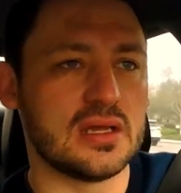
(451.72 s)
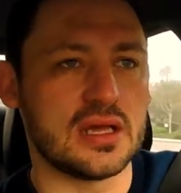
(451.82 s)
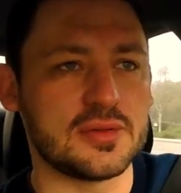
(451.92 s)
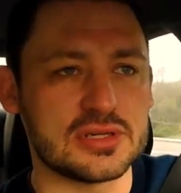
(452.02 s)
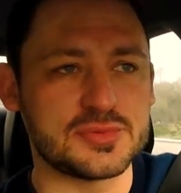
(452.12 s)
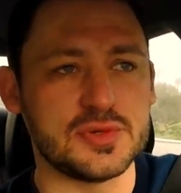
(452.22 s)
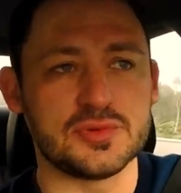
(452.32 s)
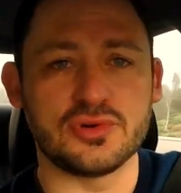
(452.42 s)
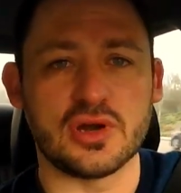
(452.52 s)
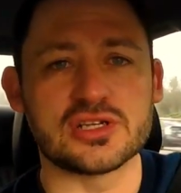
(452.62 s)
Like, there's
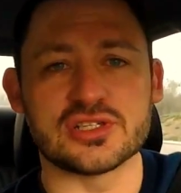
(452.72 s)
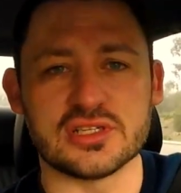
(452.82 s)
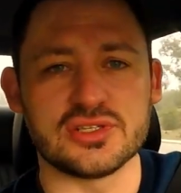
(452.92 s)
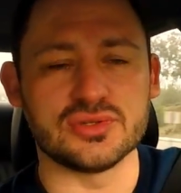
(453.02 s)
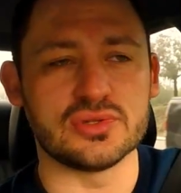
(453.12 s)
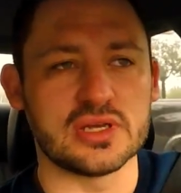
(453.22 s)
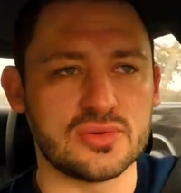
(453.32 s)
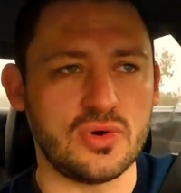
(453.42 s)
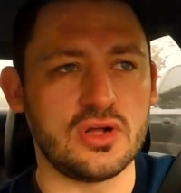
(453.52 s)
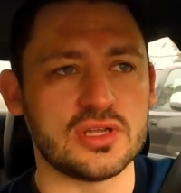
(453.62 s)
people who actually do
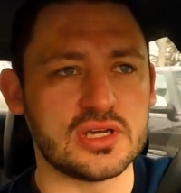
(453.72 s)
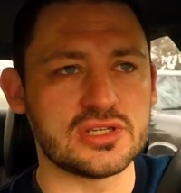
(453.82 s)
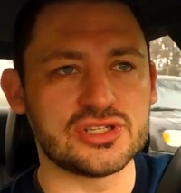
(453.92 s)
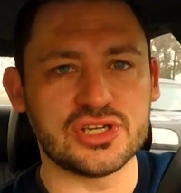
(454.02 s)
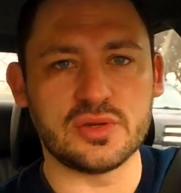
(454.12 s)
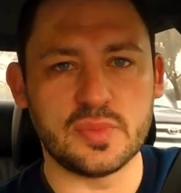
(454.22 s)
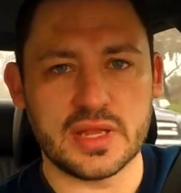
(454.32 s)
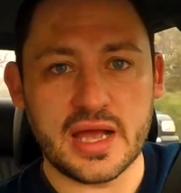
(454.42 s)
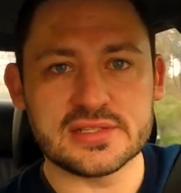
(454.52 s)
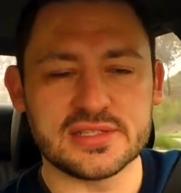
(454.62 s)
like walnut shell
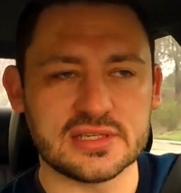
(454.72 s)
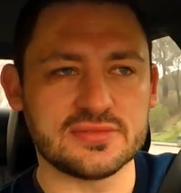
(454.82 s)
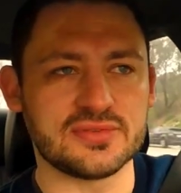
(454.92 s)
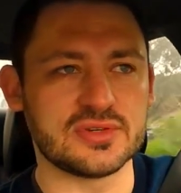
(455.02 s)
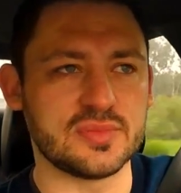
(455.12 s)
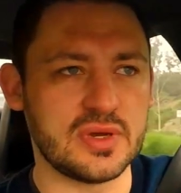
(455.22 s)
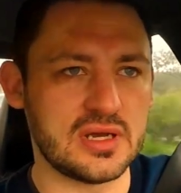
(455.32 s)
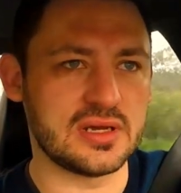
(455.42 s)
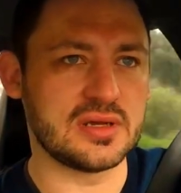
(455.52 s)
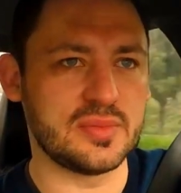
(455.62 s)
blasting for your
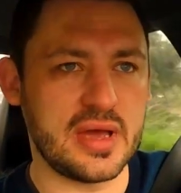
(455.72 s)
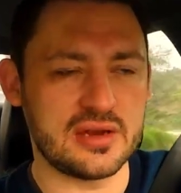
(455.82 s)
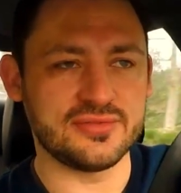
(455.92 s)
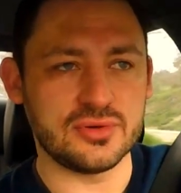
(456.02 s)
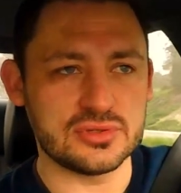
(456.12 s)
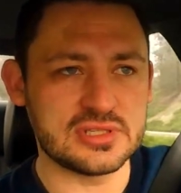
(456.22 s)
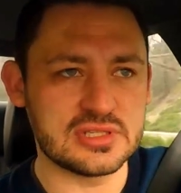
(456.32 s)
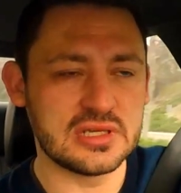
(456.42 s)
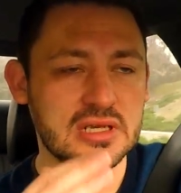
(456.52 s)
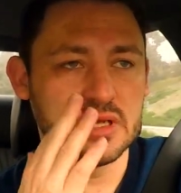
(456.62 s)

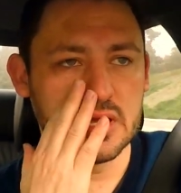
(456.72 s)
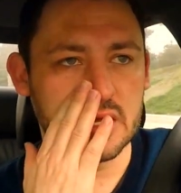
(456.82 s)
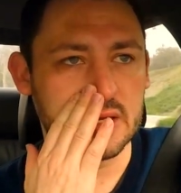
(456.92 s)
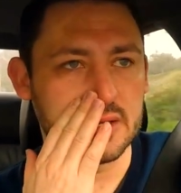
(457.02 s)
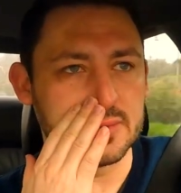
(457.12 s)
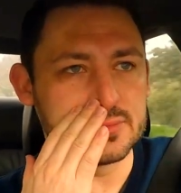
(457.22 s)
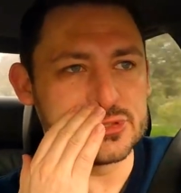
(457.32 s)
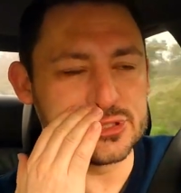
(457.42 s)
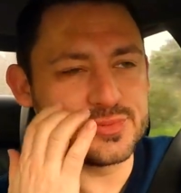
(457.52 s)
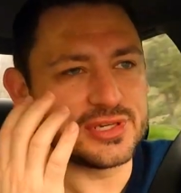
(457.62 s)
manifolds,
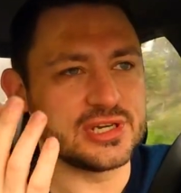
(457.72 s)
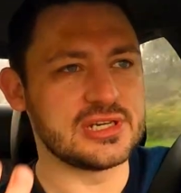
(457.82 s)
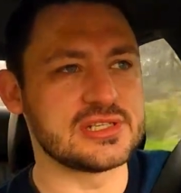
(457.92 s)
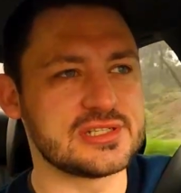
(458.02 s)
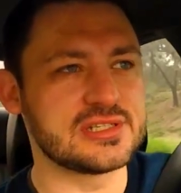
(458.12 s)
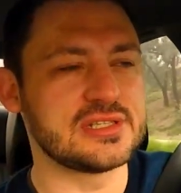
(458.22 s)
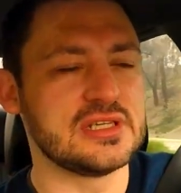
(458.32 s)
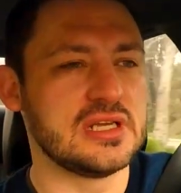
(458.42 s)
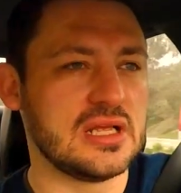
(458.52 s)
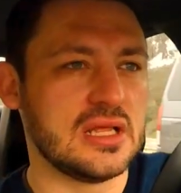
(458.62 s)
just because,
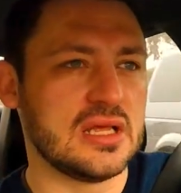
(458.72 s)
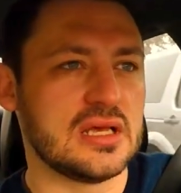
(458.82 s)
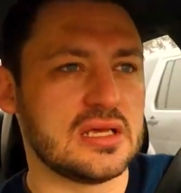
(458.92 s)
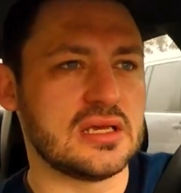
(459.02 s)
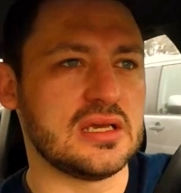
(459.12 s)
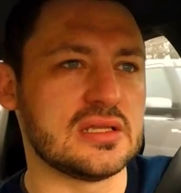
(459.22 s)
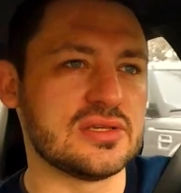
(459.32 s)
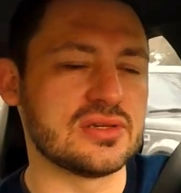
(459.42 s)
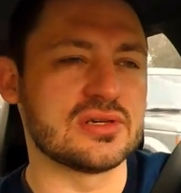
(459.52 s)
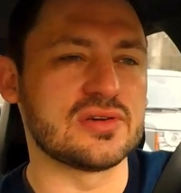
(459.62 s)

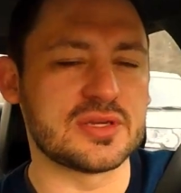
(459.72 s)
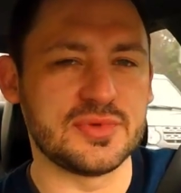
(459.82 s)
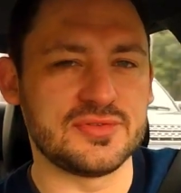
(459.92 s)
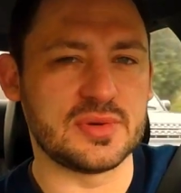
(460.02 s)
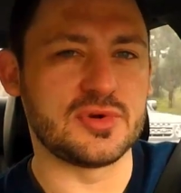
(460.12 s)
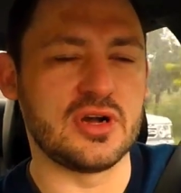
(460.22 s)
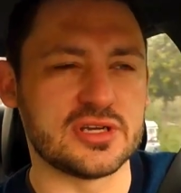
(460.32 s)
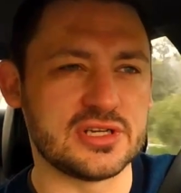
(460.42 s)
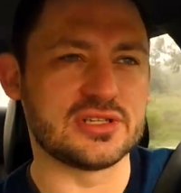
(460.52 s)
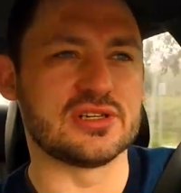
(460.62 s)
and you can correct me if I'm
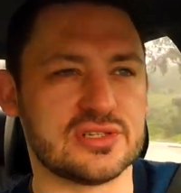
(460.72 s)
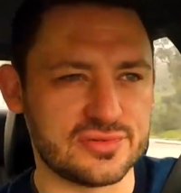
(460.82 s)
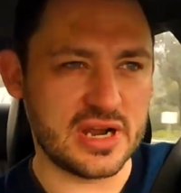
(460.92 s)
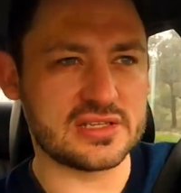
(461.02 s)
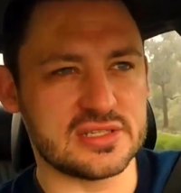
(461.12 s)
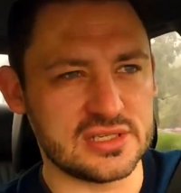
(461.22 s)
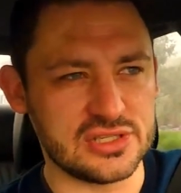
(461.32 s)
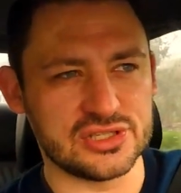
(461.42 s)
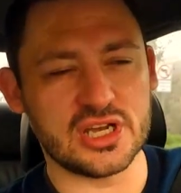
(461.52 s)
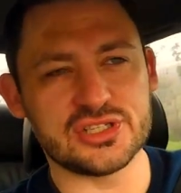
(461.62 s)
wrong here, they're direct
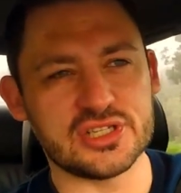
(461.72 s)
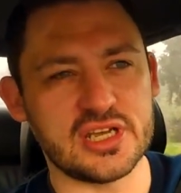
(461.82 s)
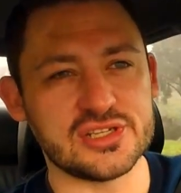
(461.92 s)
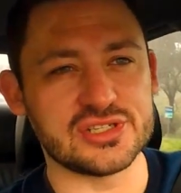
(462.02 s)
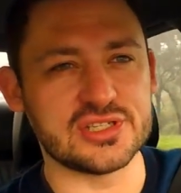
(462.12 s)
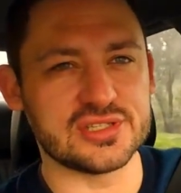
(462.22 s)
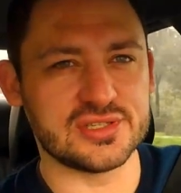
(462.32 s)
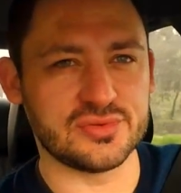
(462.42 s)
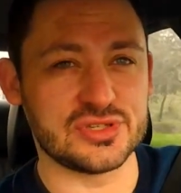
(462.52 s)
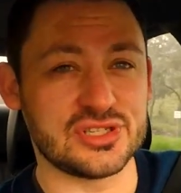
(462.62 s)
injection
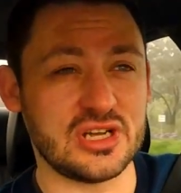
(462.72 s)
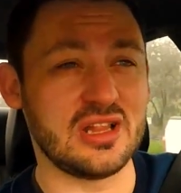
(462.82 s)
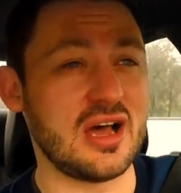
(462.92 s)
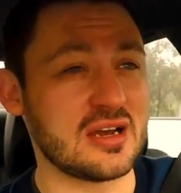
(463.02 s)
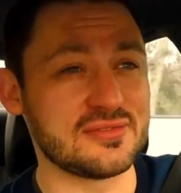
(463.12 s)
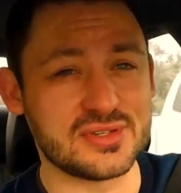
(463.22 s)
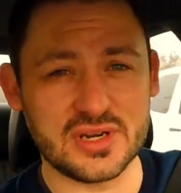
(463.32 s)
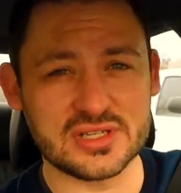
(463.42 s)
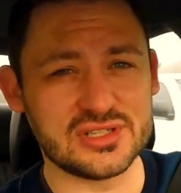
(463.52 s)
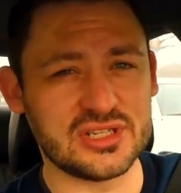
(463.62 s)
engines, which a lot of
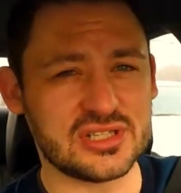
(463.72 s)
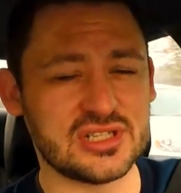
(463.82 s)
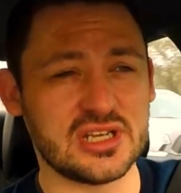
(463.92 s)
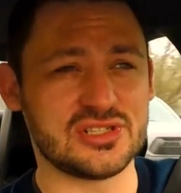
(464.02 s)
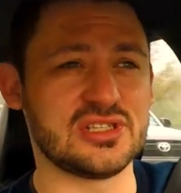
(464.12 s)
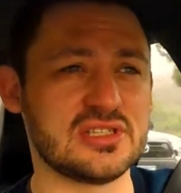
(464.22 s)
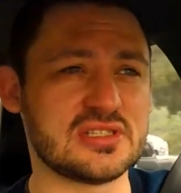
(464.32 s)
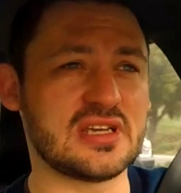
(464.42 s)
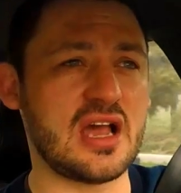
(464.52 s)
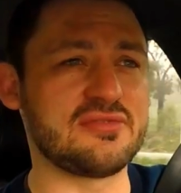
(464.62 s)
direct injection
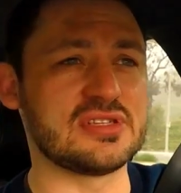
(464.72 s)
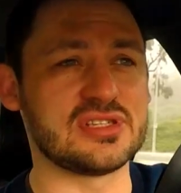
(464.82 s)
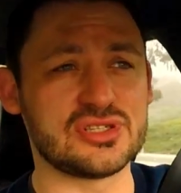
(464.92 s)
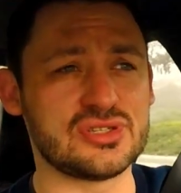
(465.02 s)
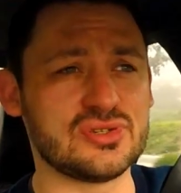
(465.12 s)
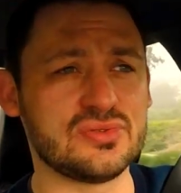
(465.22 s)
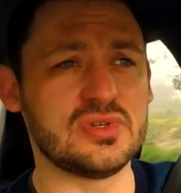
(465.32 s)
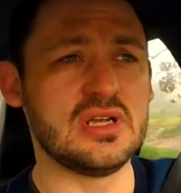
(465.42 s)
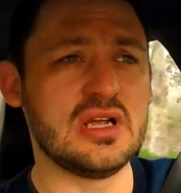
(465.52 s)
engines have this issue.